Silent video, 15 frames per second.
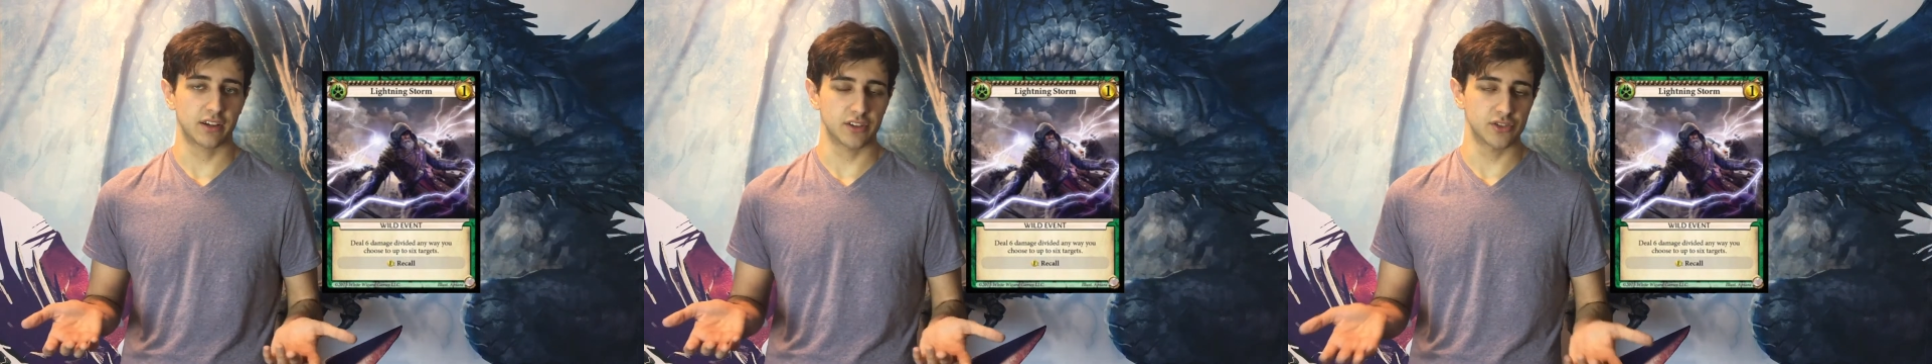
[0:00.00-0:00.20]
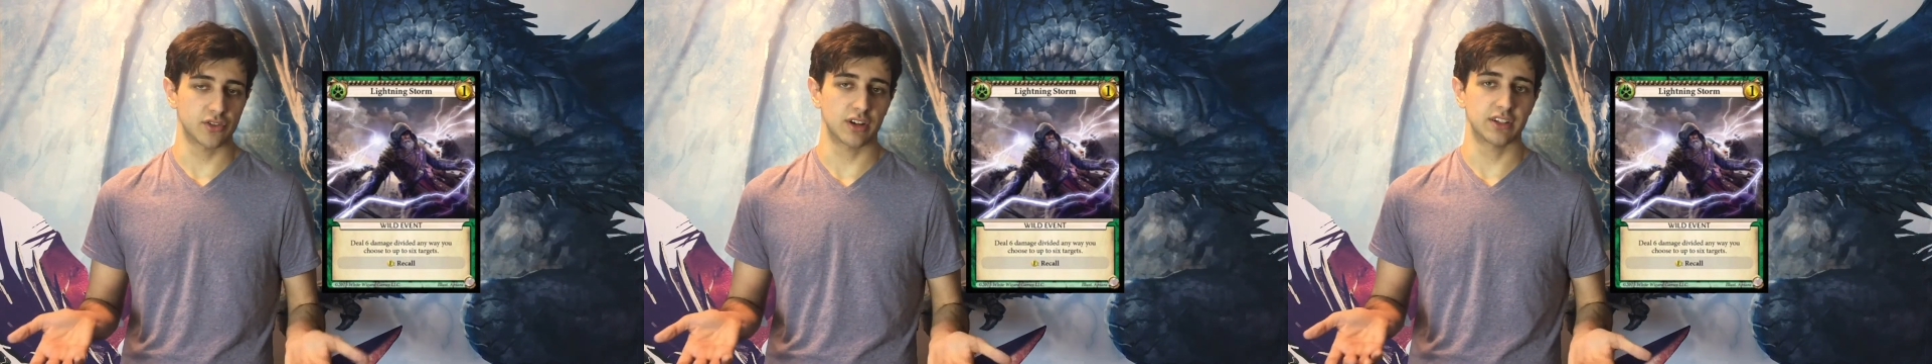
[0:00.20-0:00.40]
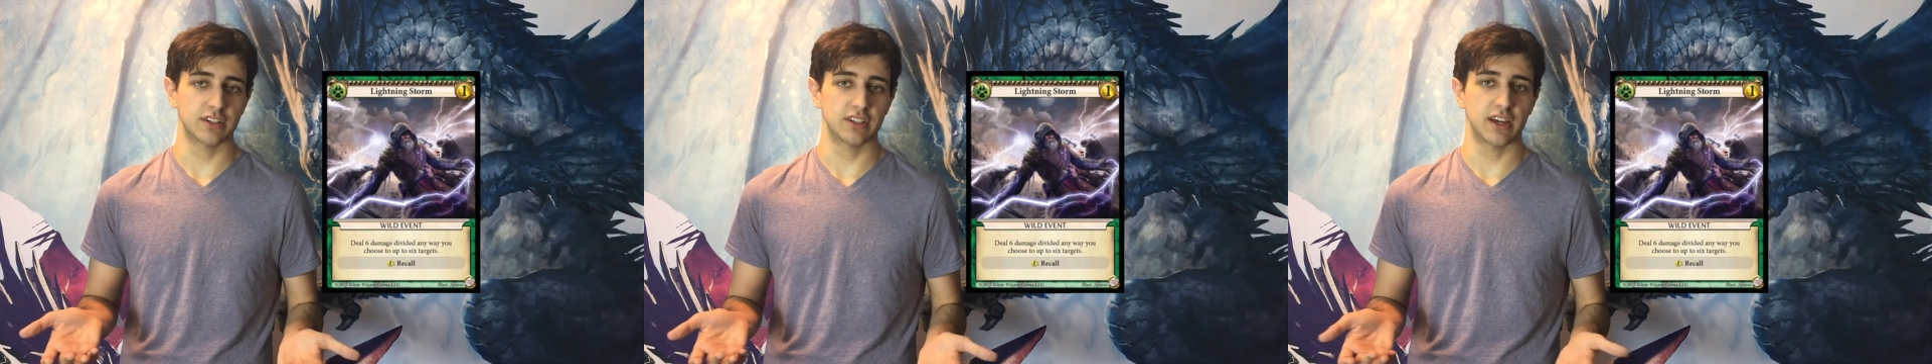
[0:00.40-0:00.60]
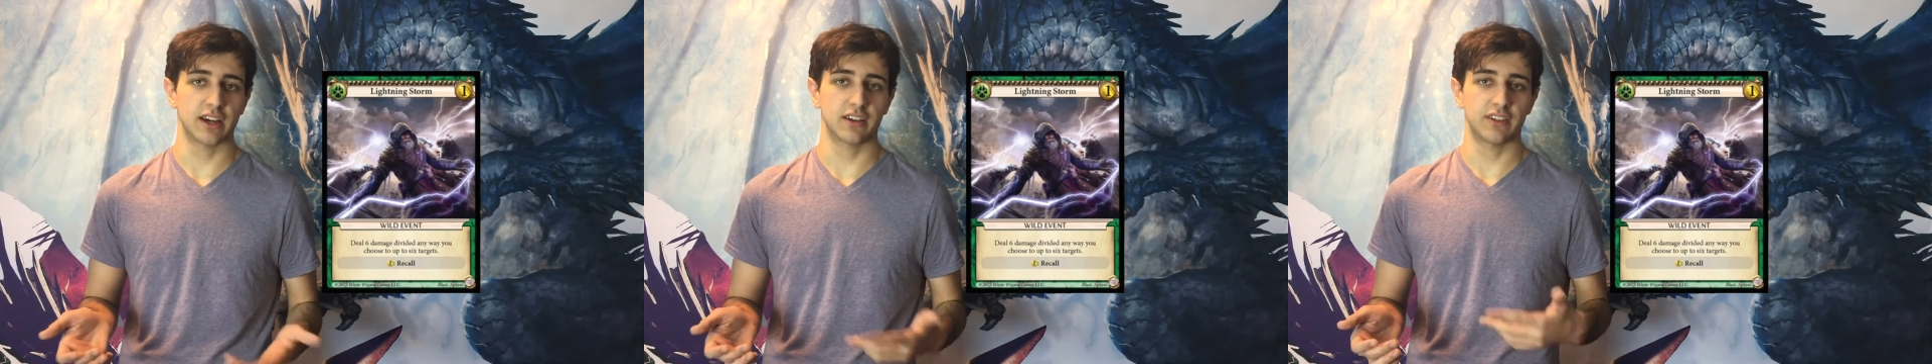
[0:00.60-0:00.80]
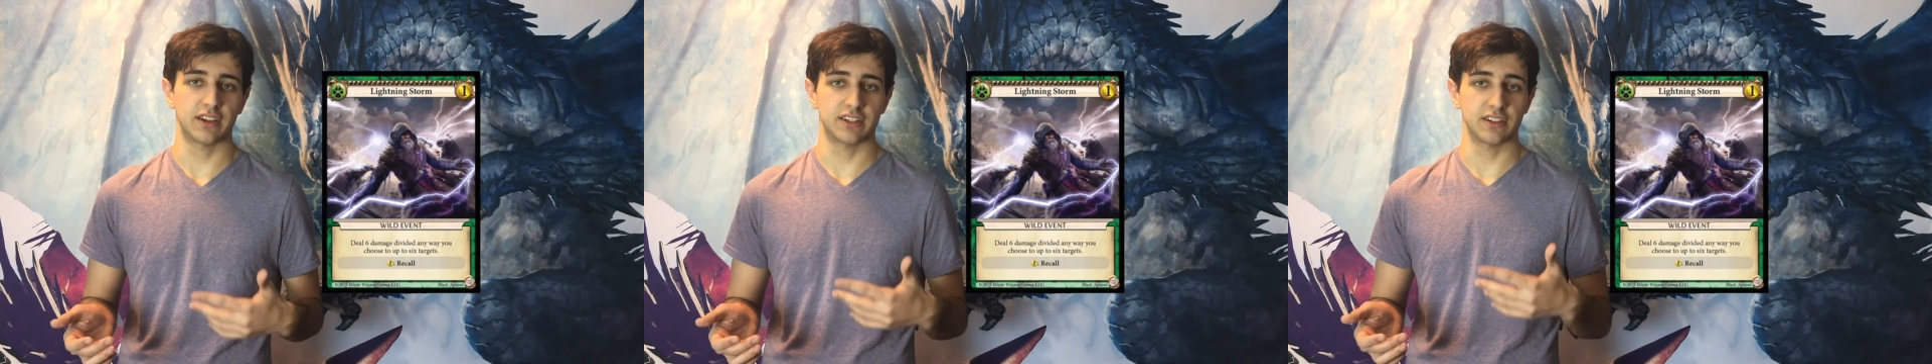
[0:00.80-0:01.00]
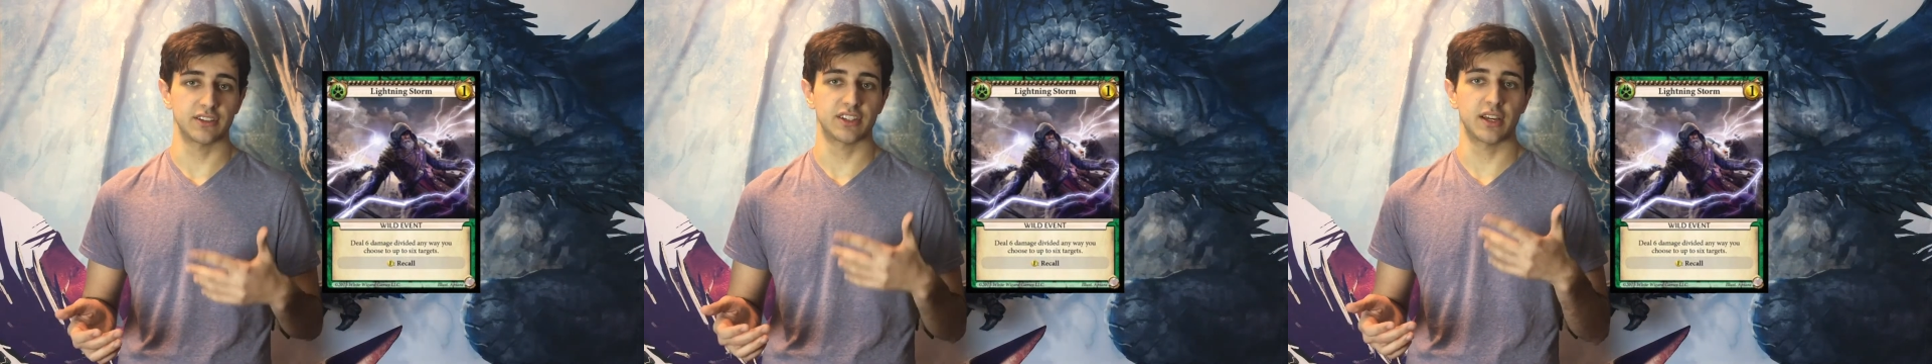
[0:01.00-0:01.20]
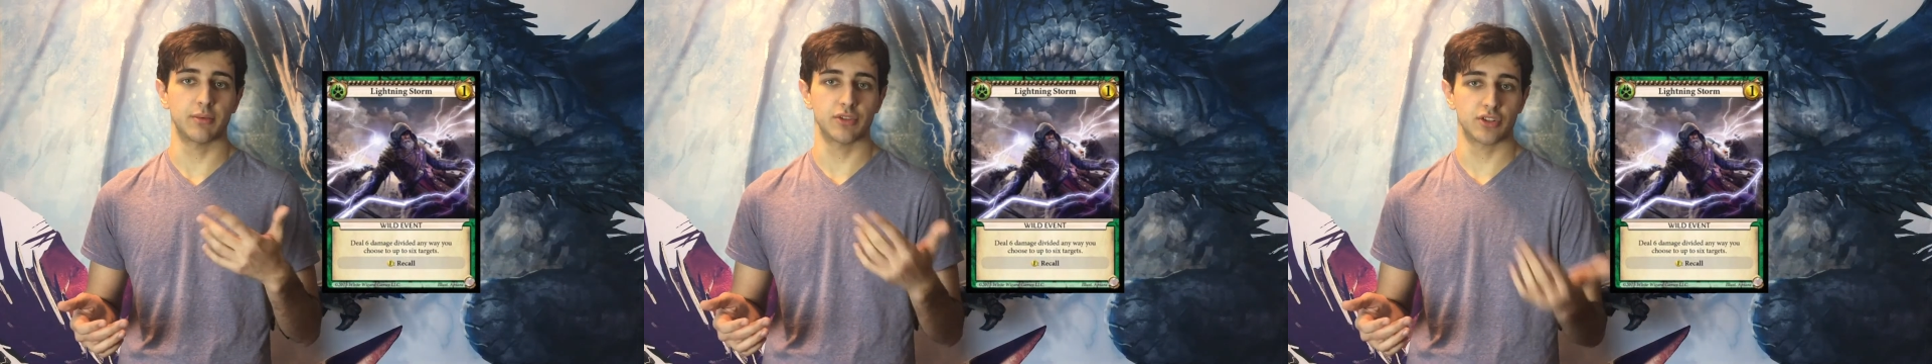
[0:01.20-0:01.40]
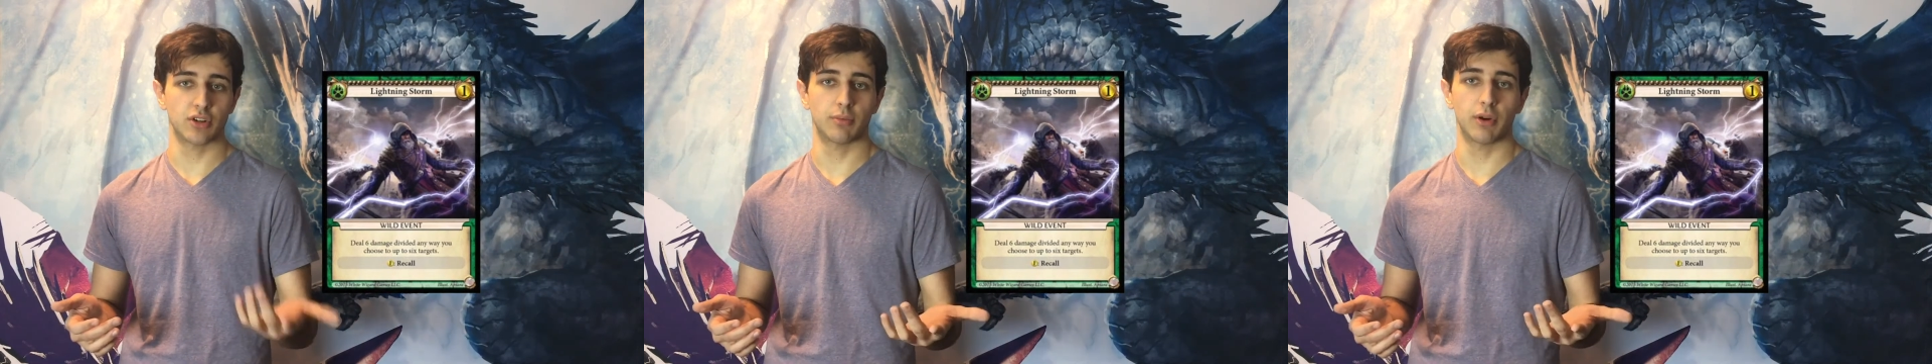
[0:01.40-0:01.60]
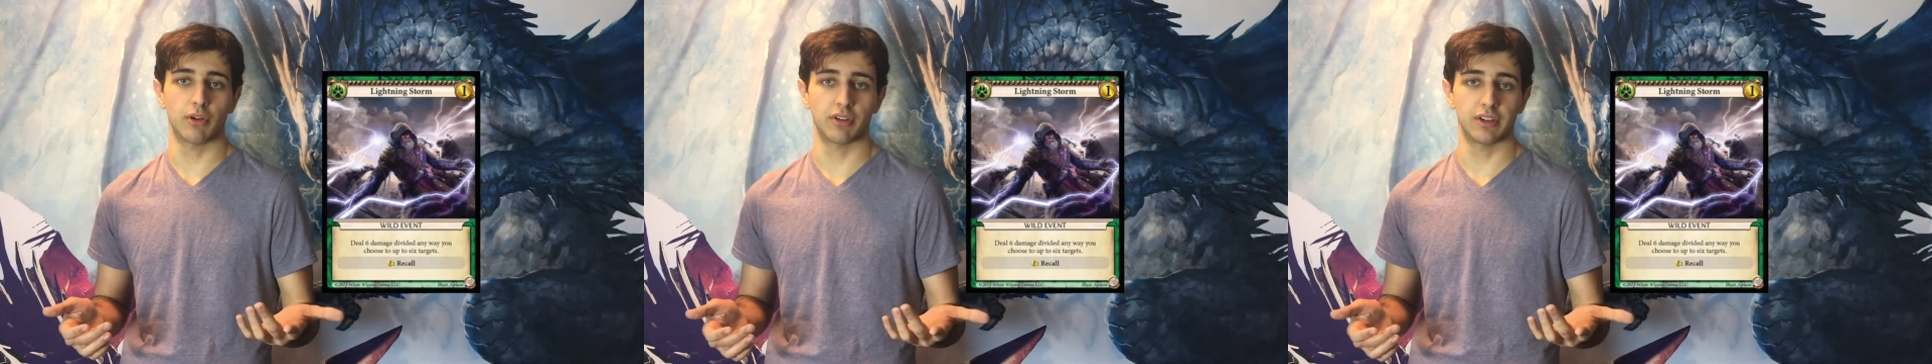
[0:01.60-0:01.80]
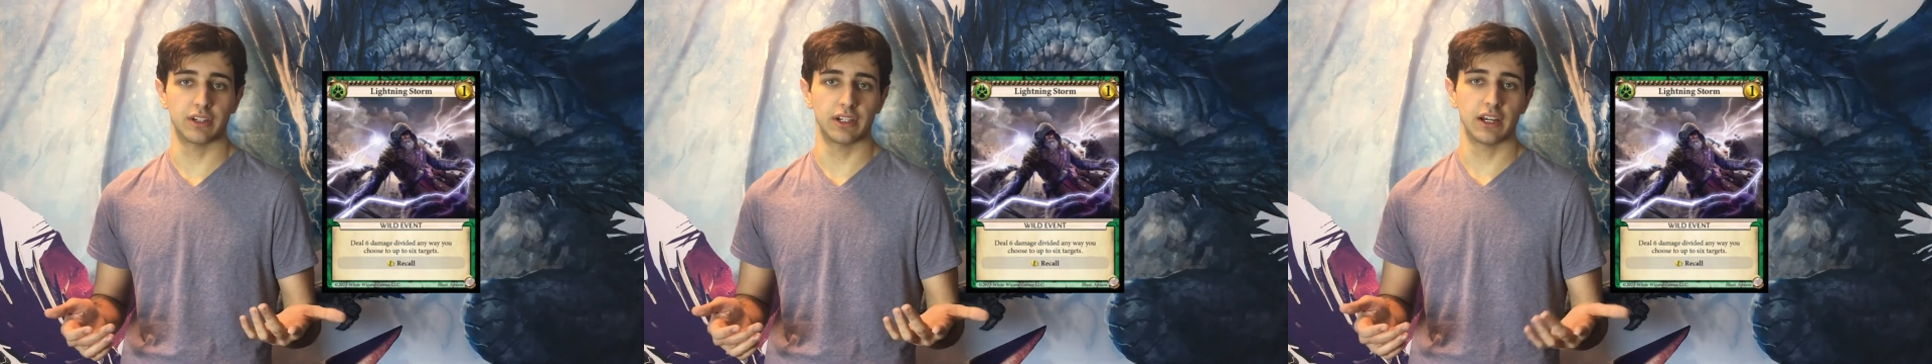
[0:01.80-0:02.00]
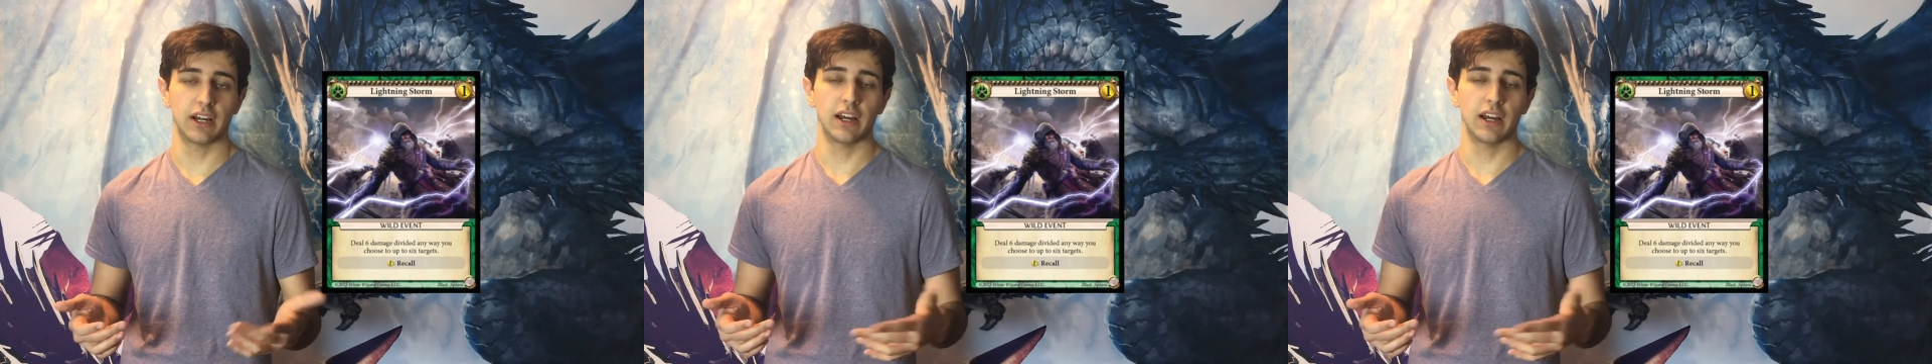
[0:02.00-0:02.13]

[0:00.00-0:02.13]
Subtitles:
construct a deck that deals damage to your opponent,